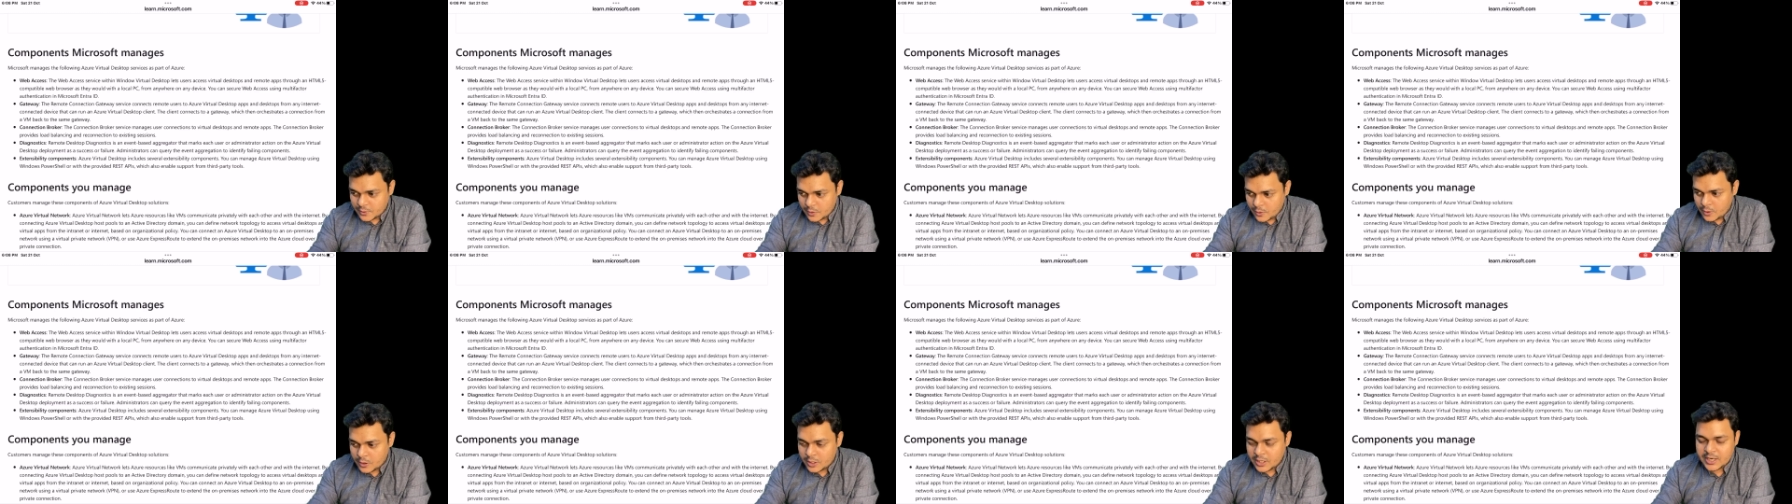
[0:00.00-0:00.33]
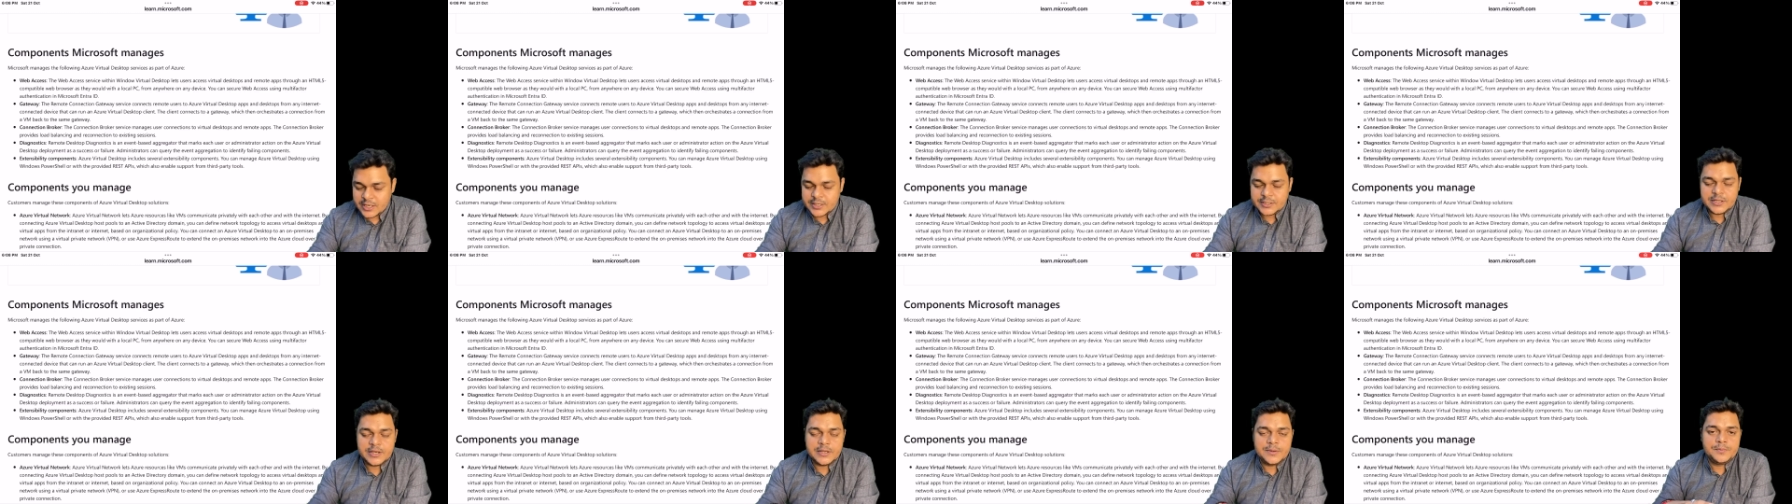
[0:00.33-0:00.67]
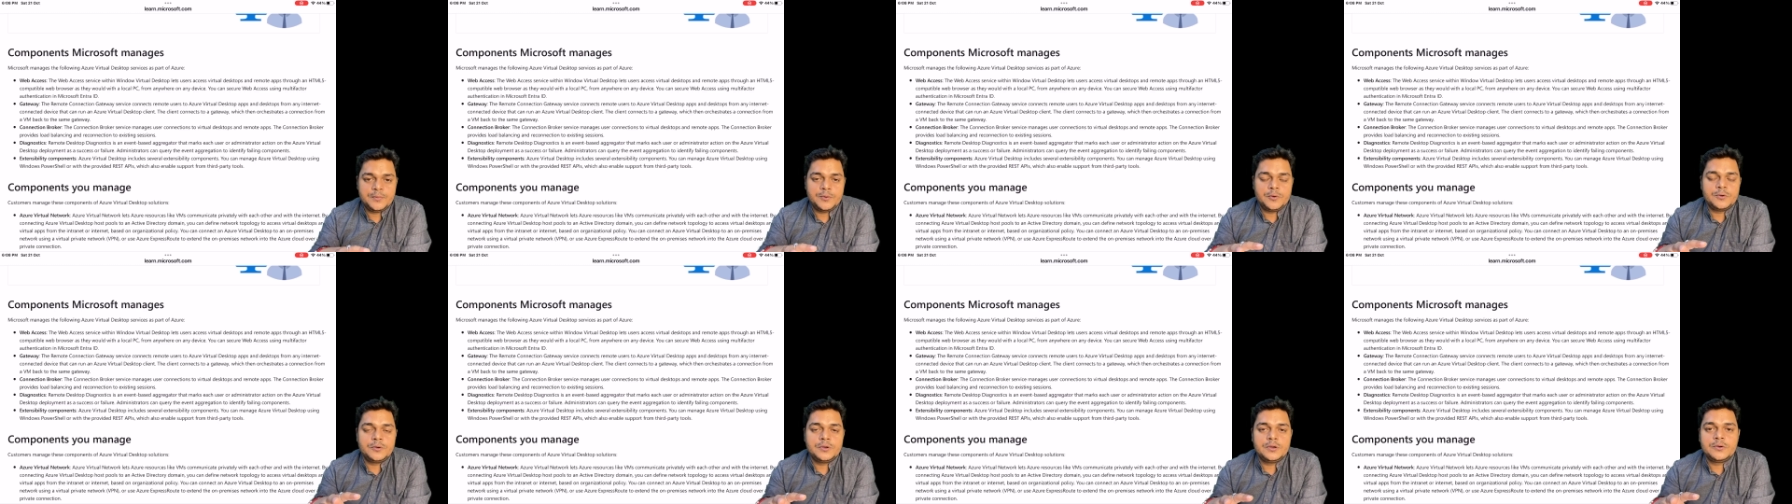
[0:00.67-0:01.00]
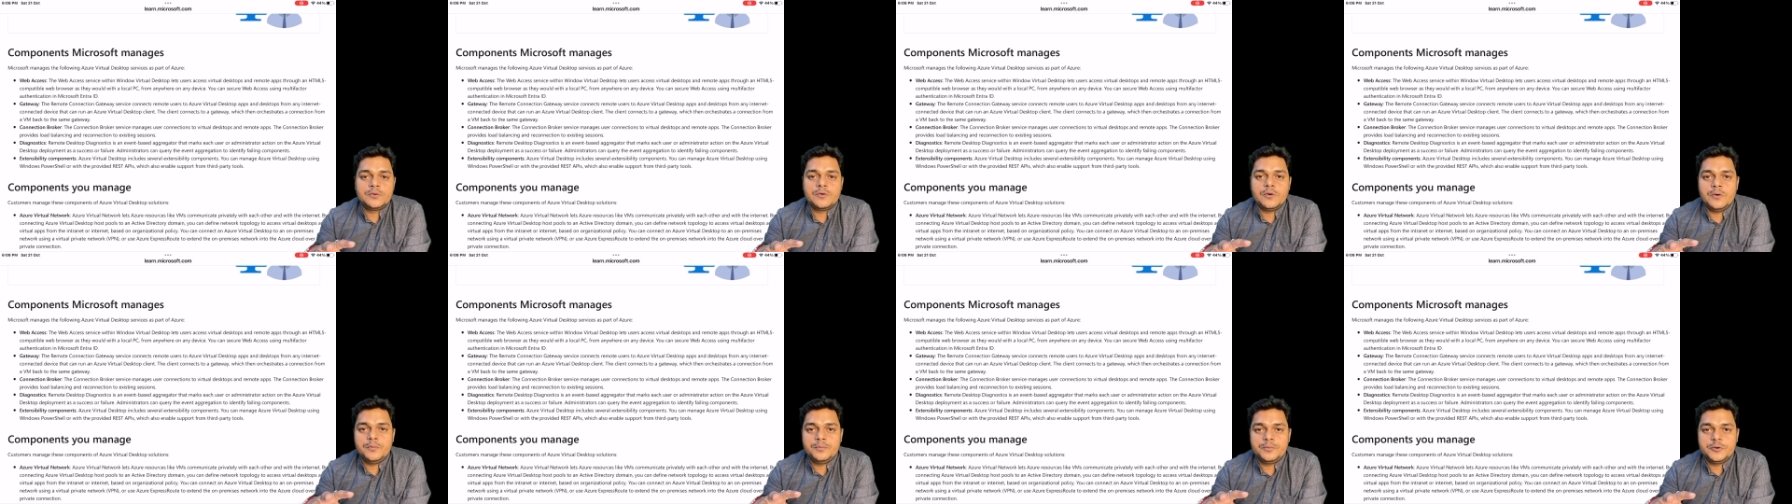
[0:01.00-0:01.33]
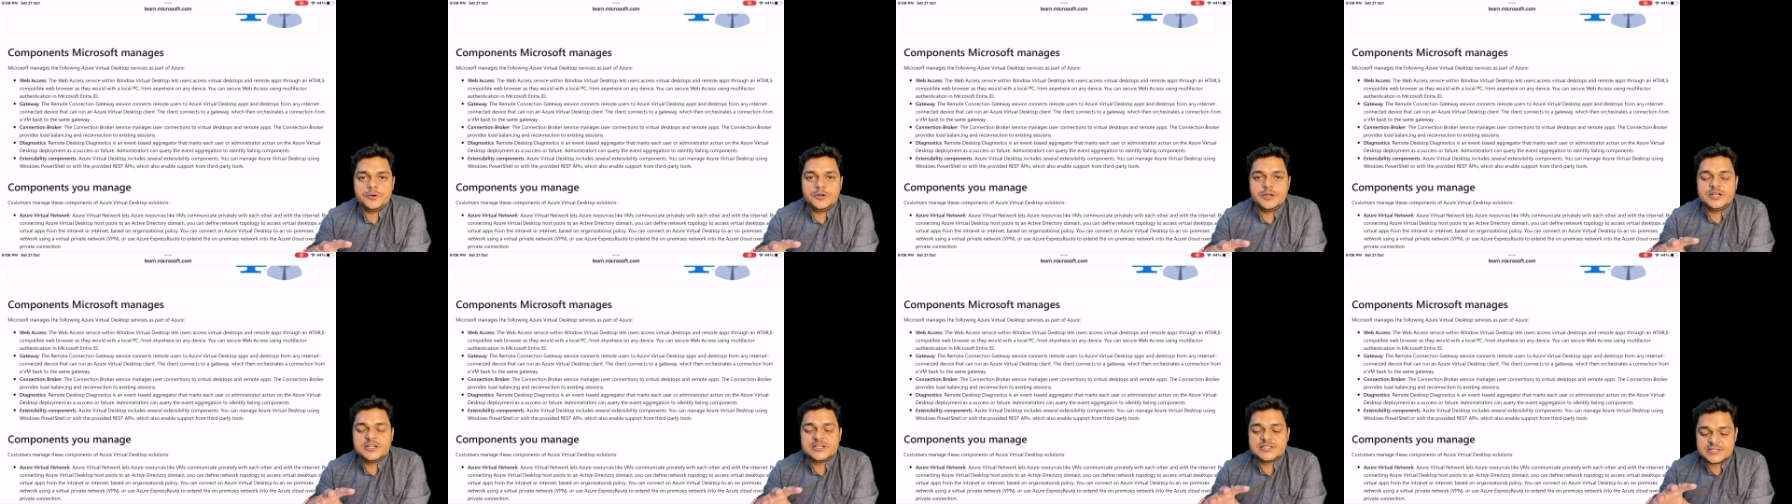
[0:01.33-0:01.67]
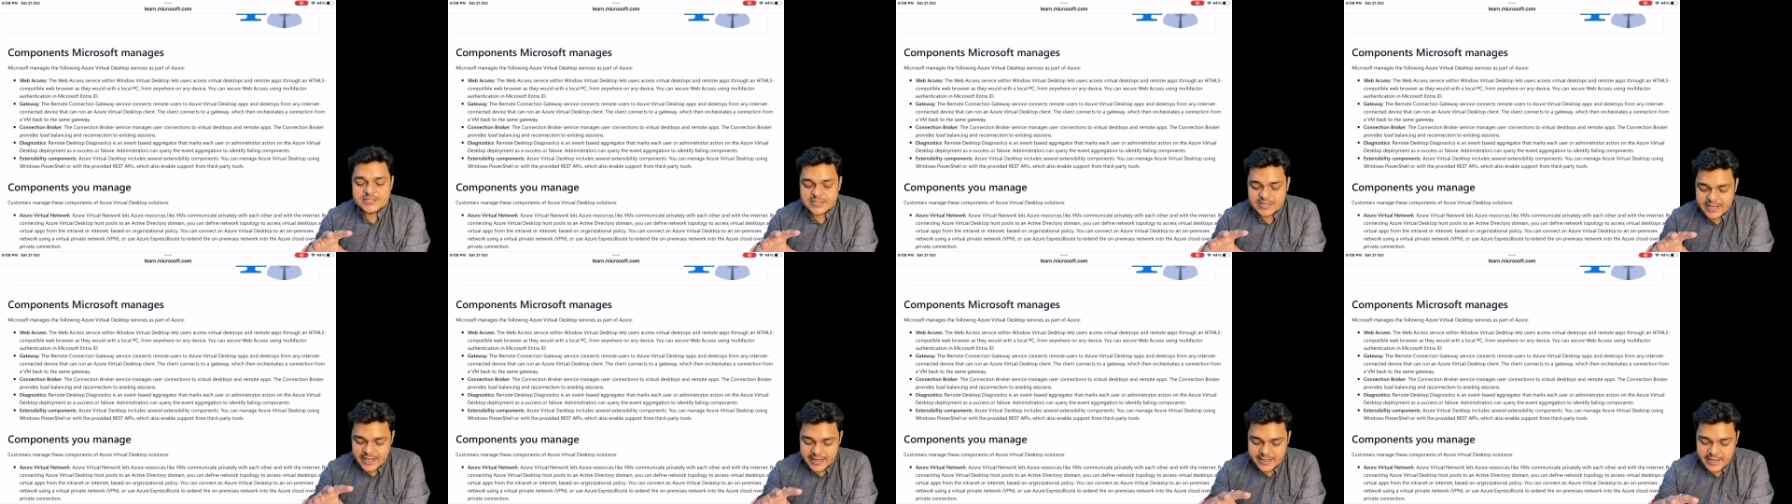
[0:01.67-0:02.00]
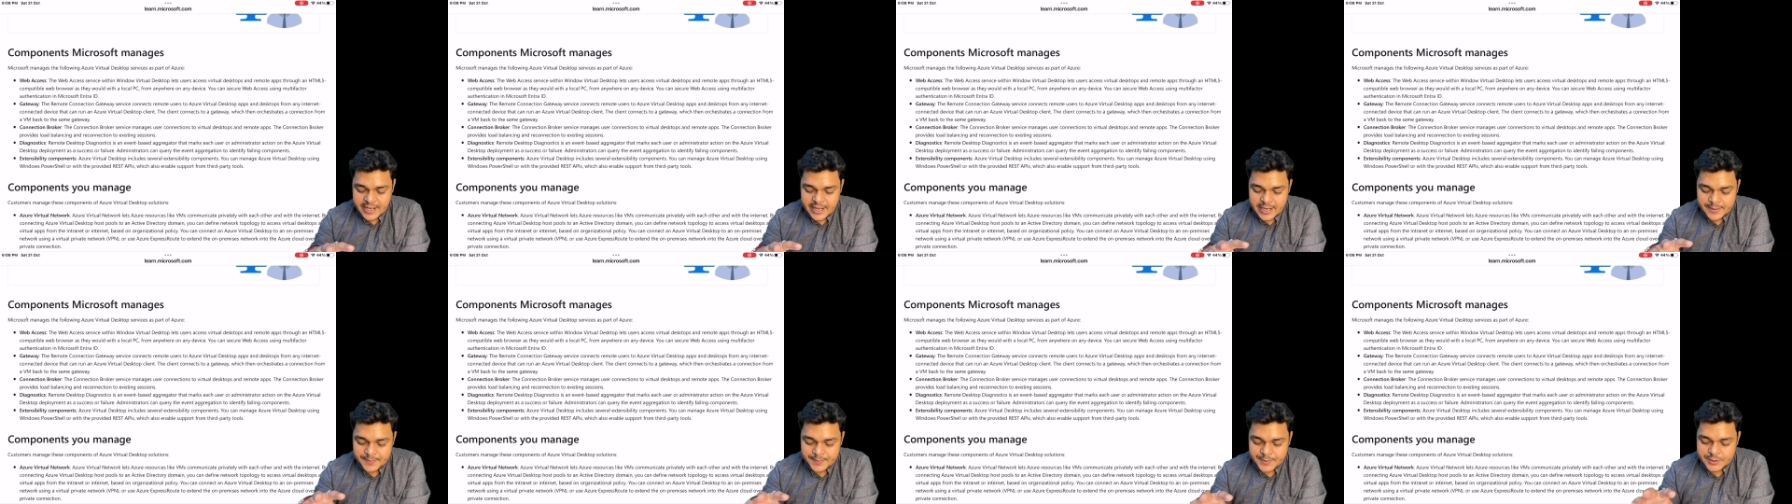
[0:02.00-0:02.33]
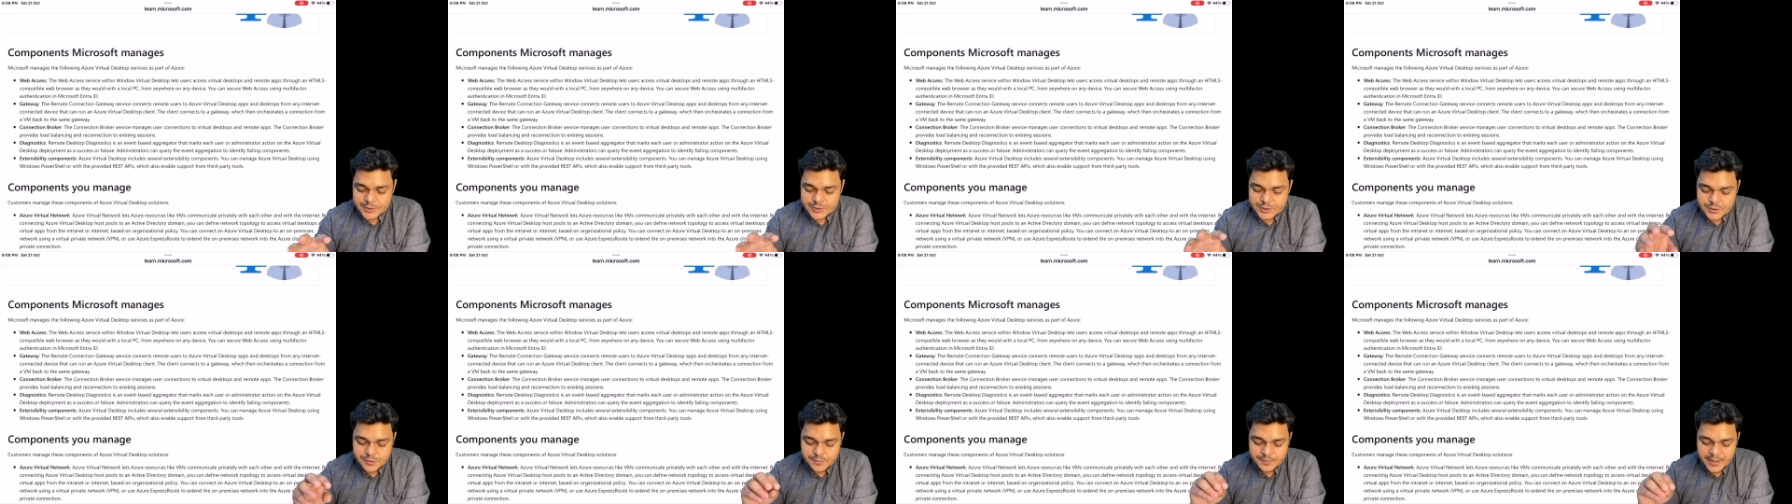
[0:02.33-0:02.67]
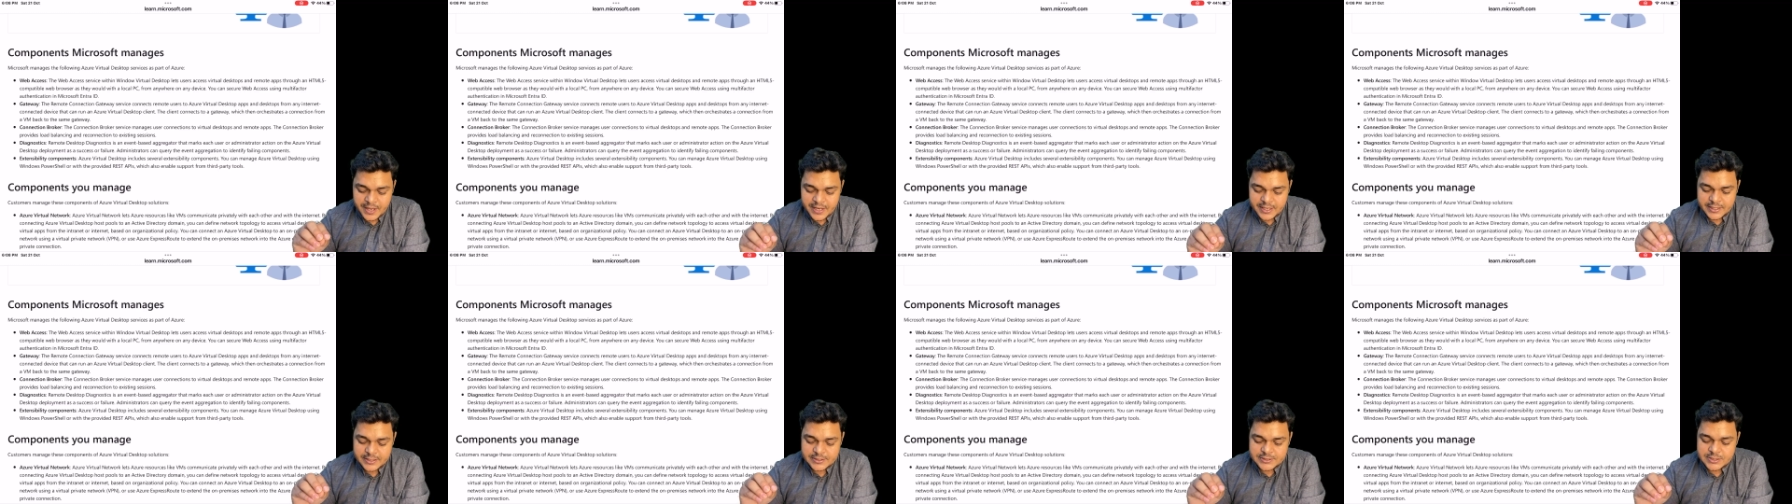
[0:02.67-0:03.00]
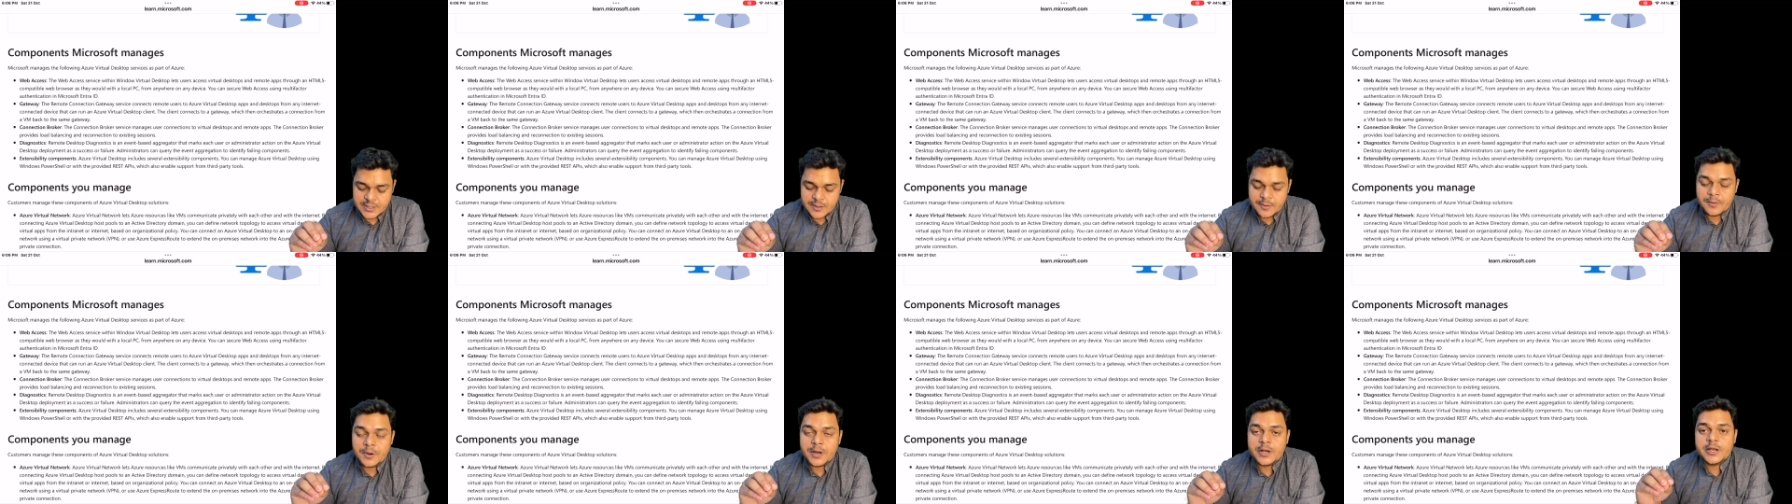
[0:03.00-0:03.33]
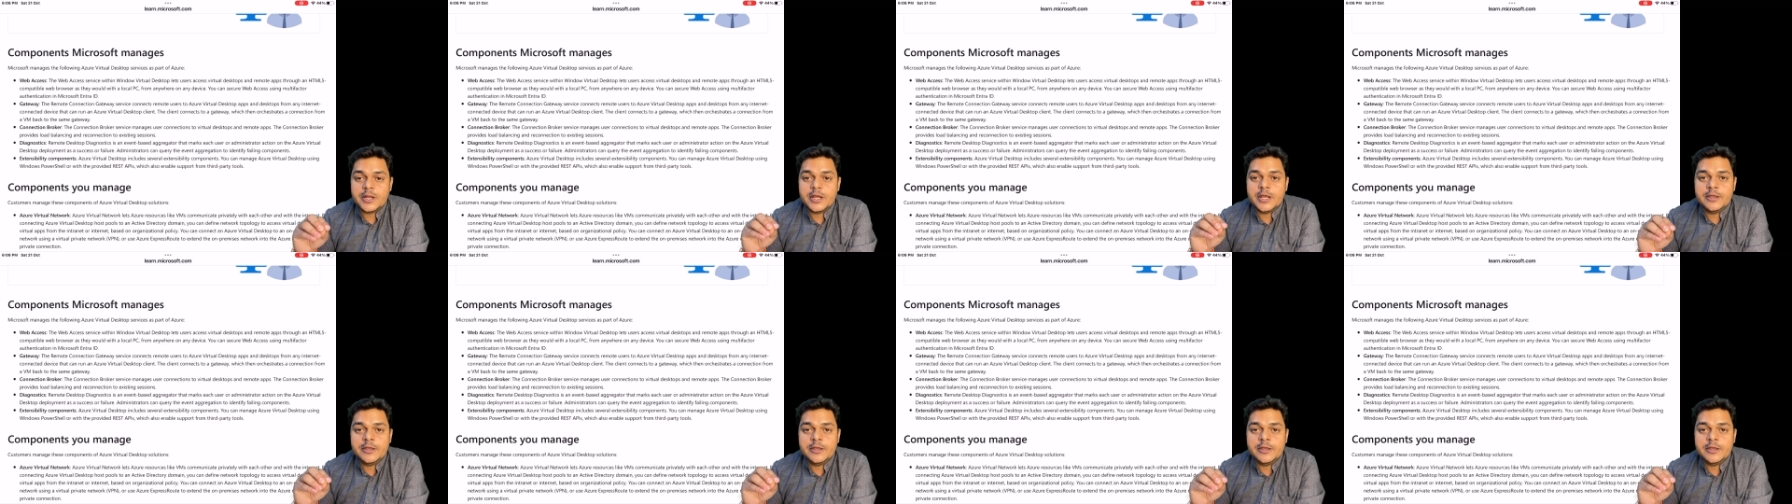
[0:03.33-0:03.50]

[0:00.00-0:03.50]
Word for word: all are the important components can help us to manage our